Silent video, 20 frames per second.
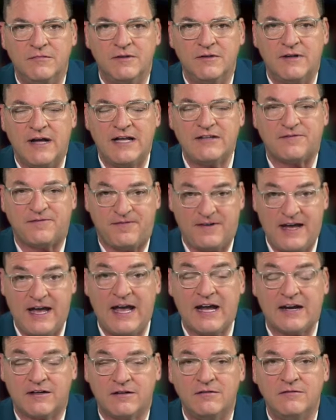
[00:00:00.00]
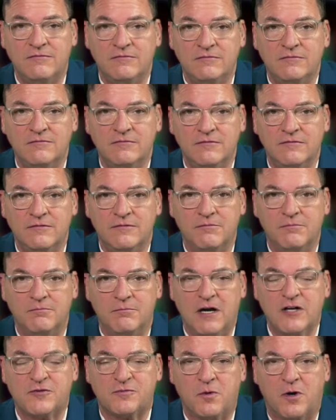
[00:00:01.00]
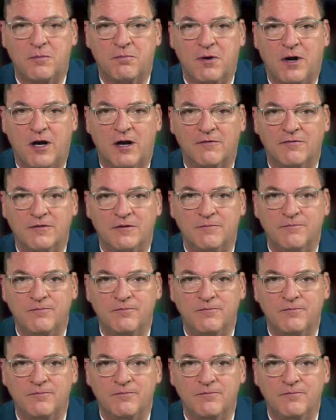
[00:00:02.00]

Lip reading: That's a fact. Much more powerful.